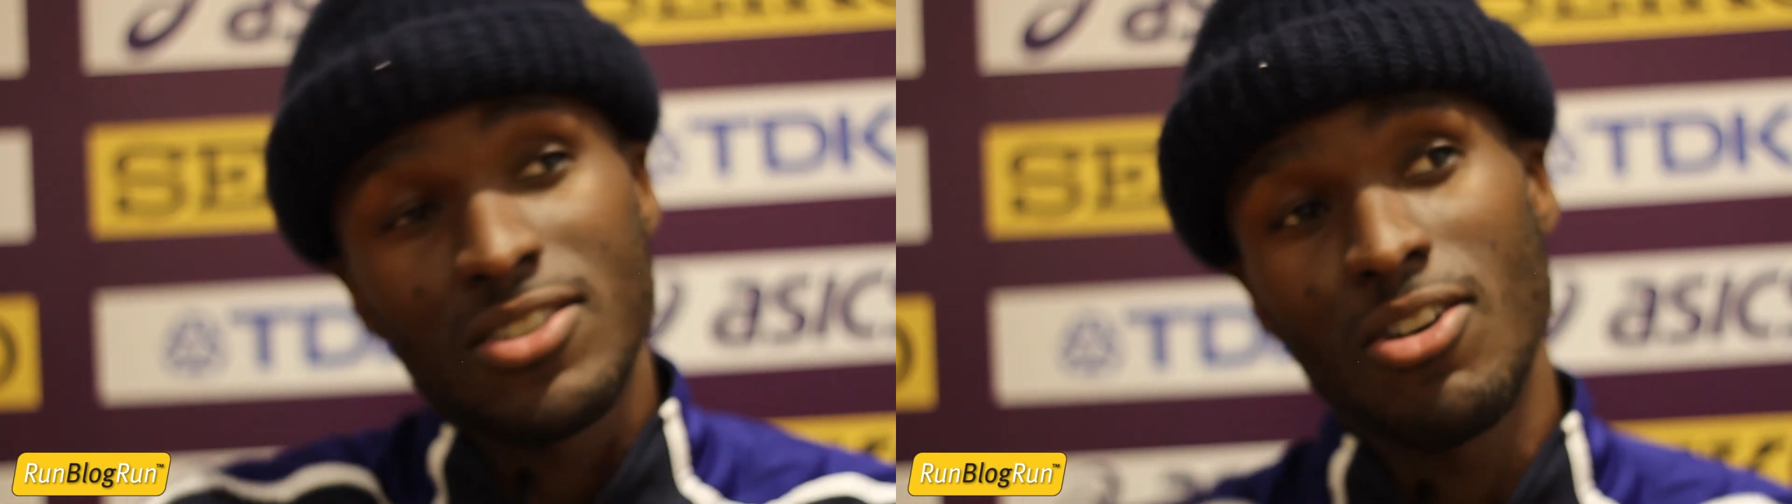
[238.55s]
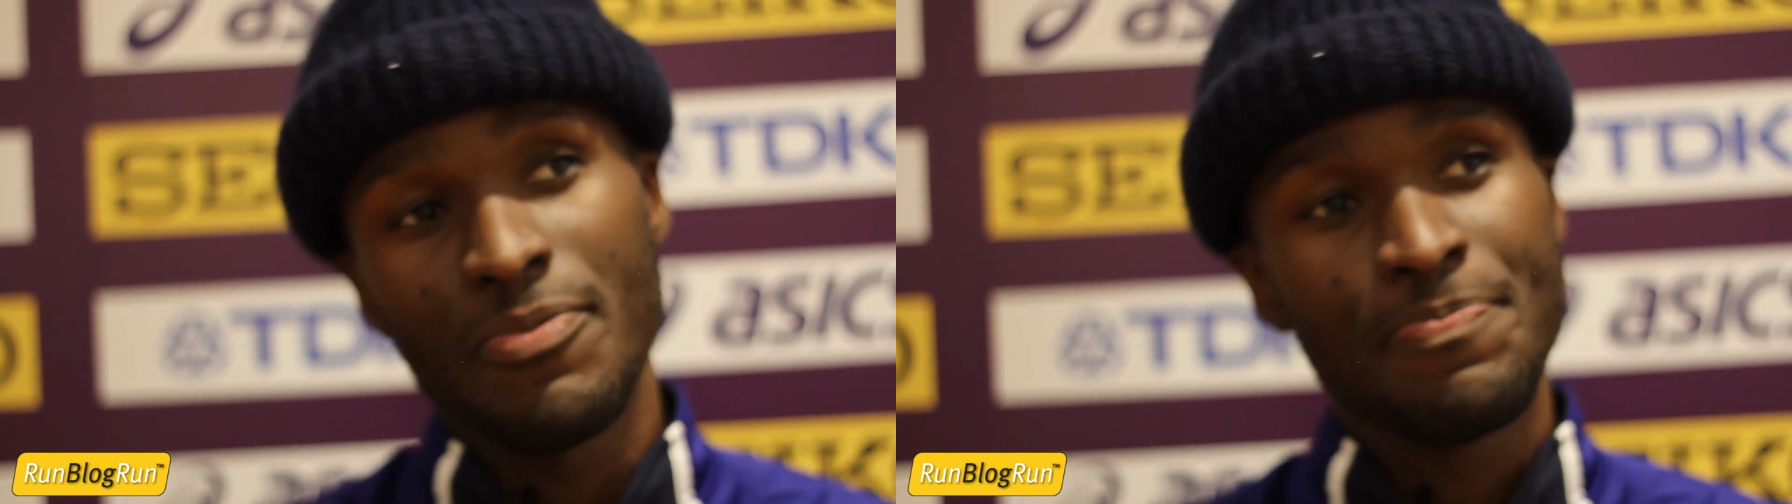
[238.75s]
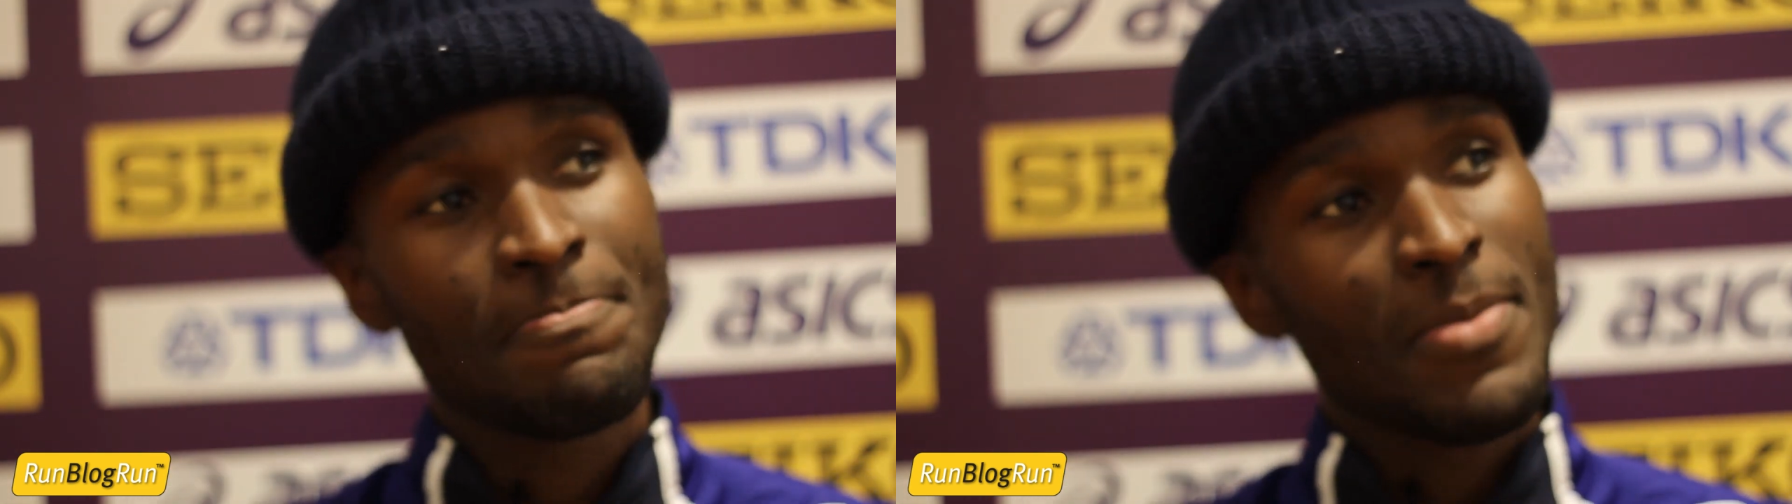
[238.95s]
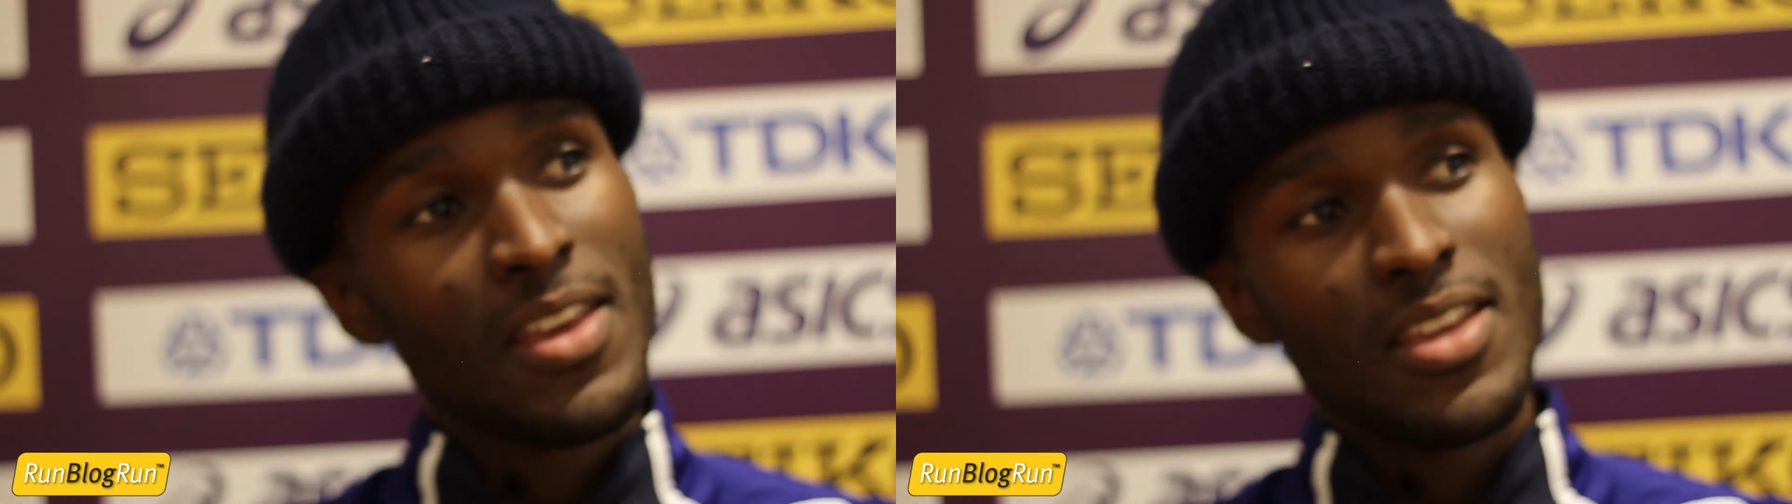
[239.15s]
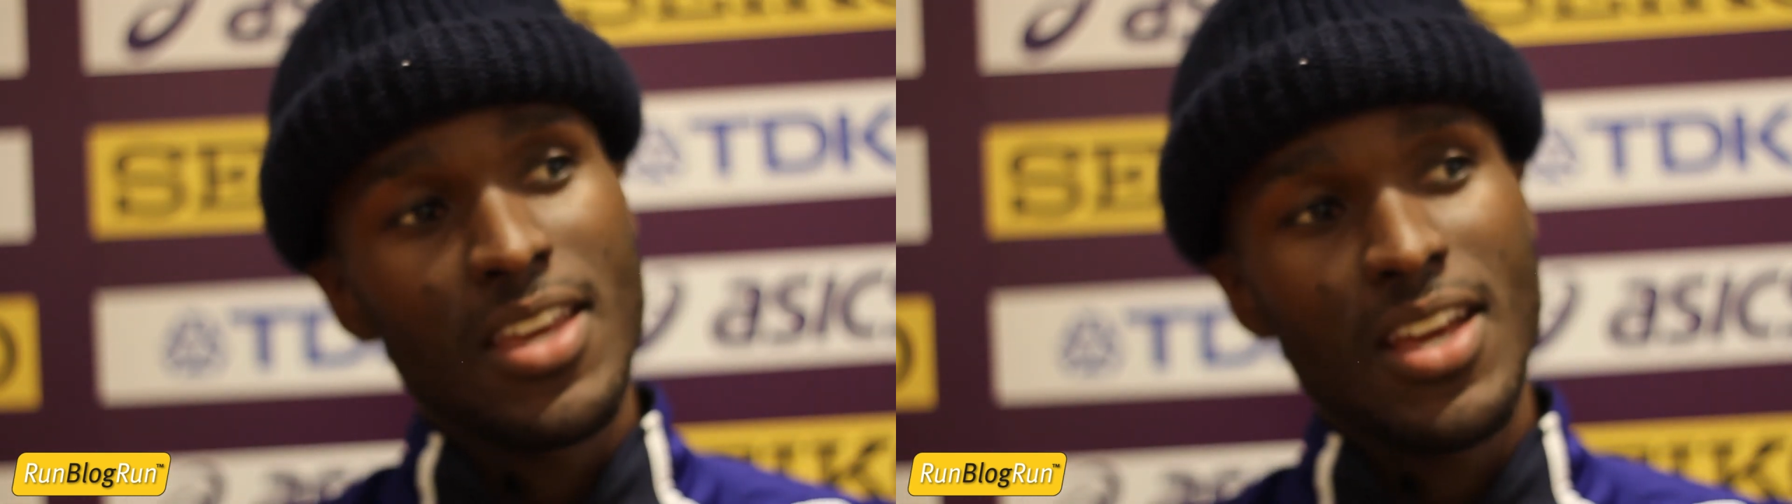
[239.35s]
So,
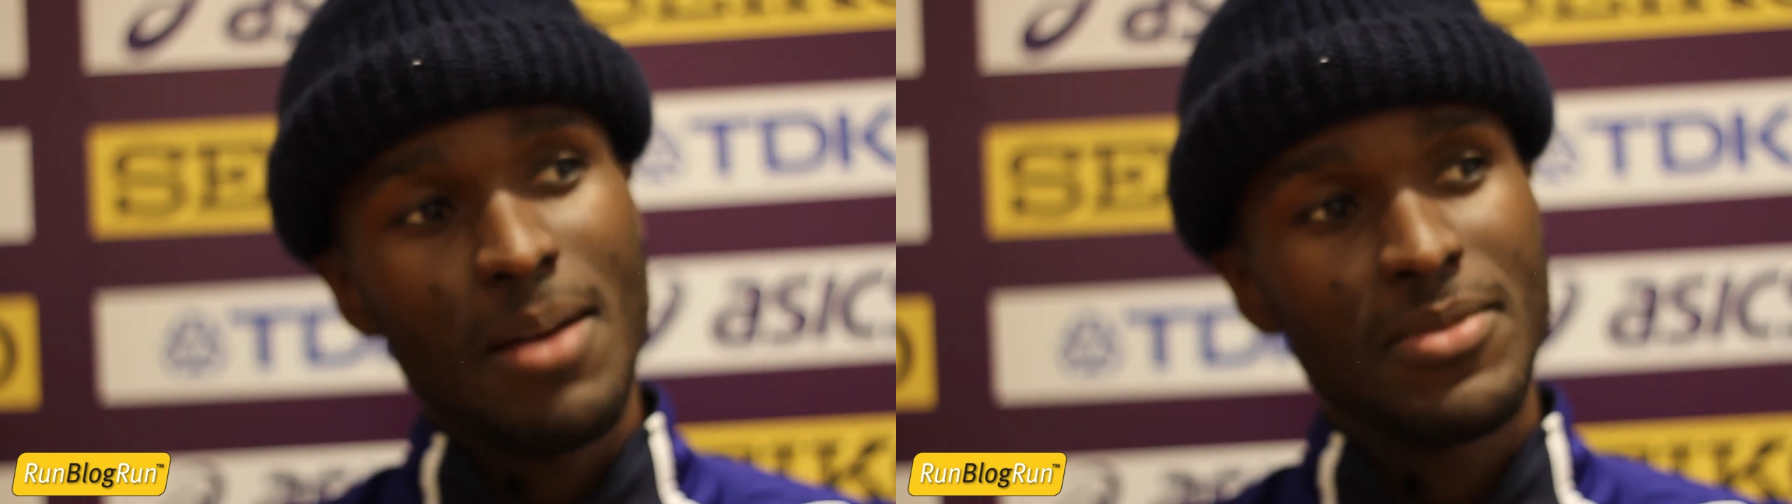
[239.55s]
yeah, I'm